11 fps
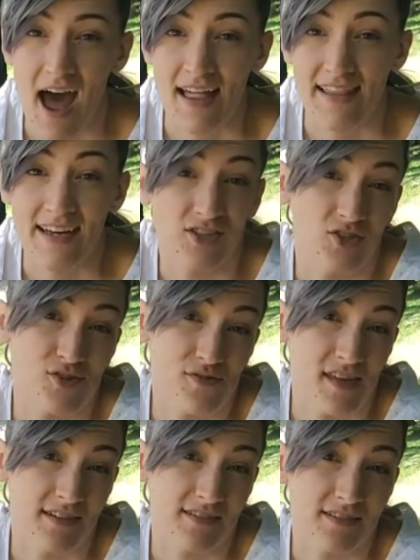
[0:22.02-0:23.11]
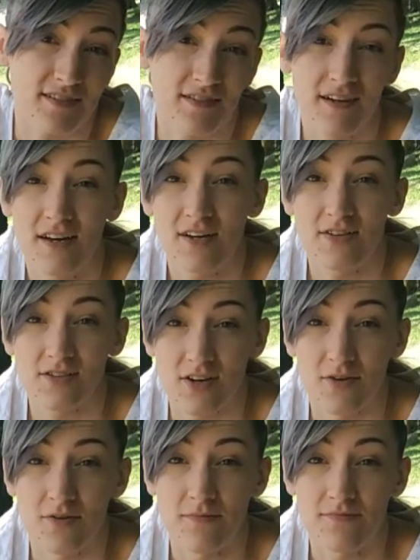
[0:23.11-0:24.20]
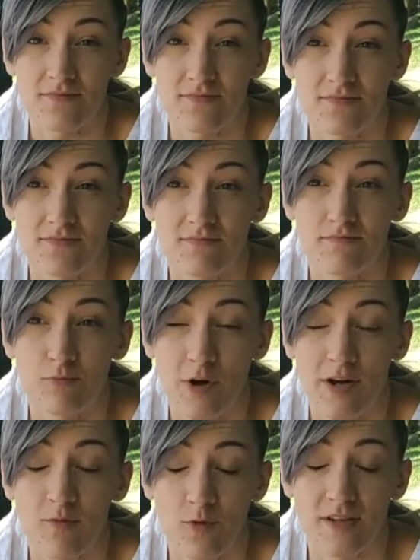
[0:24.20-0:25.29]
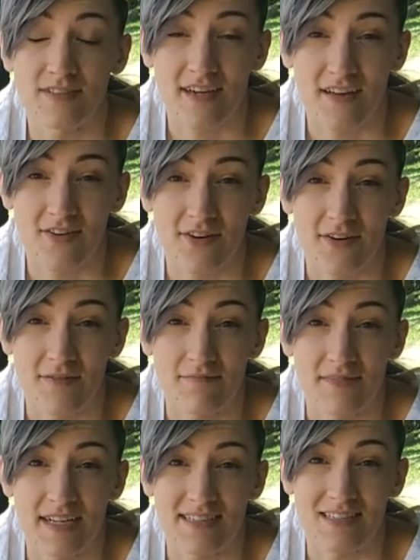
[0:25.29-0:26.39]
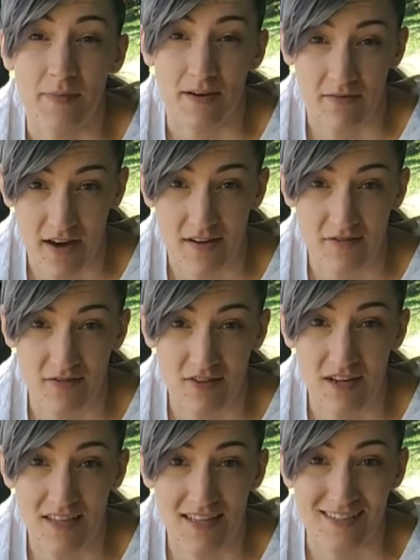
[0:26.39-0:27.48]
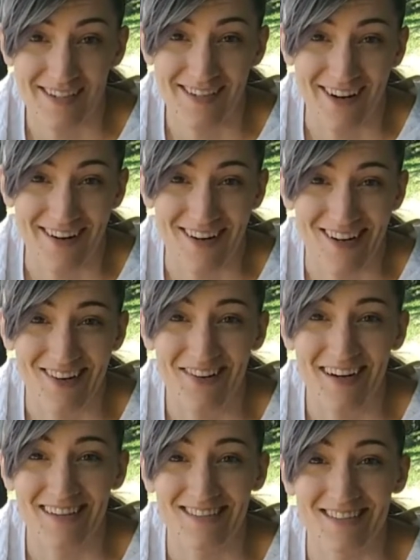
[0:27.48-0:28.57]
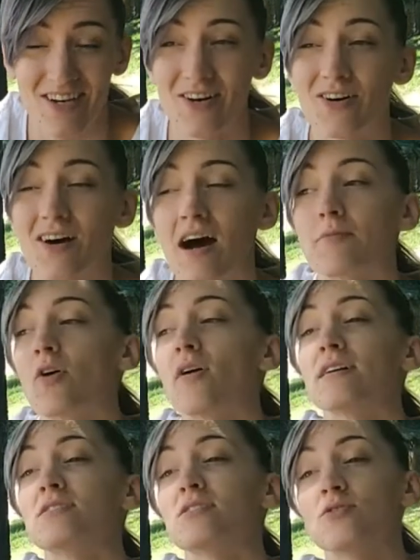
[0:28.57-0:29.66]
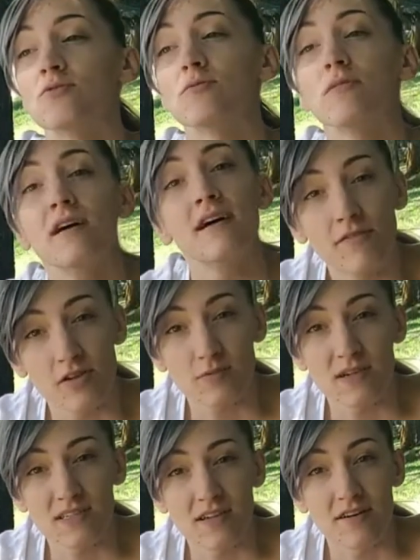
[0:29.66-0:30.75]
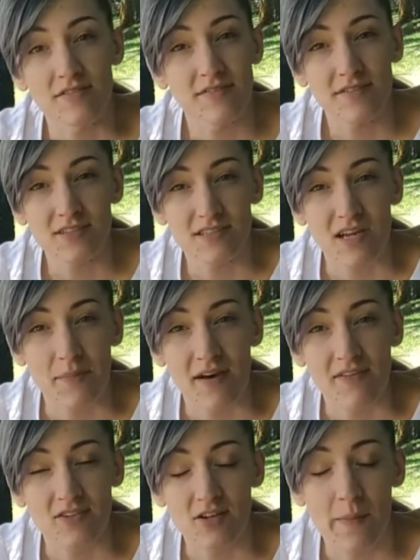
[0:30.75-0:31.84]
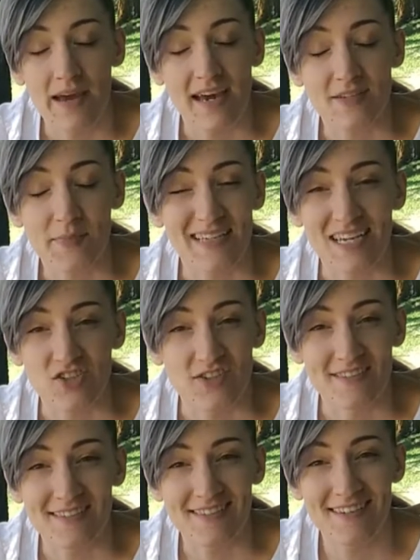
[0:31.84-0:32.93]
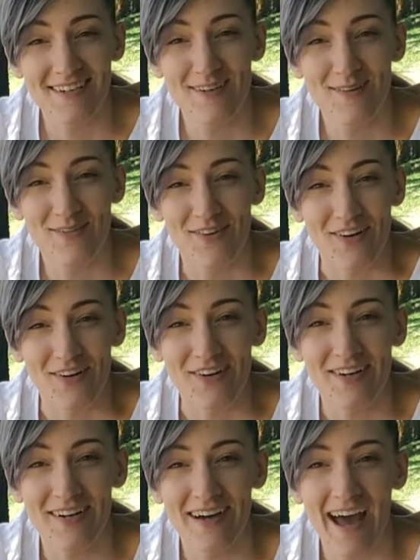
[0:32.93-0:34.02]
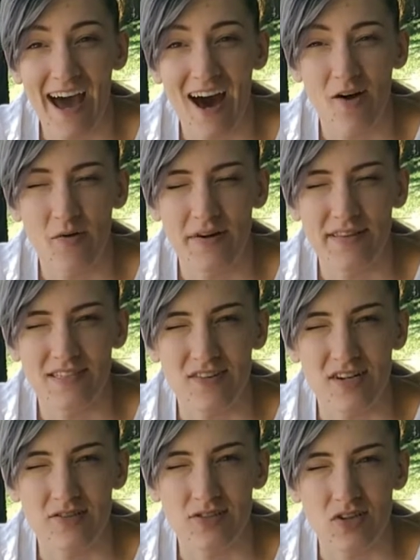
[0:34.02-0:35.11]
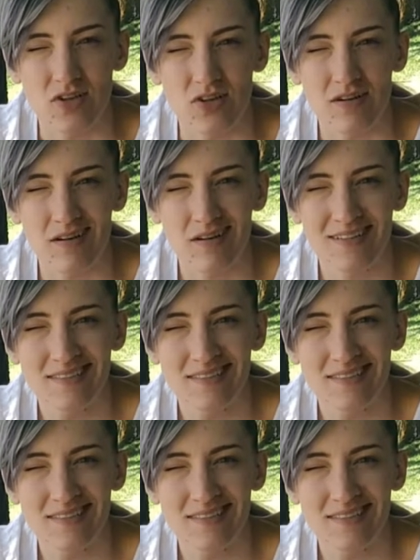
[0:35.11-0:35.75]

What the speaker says: I like to do things. So, 1 and 1 together needs to make 5 in this scenario, and so I'm going to force myself to stop having so many expectations for how I want these videos to look.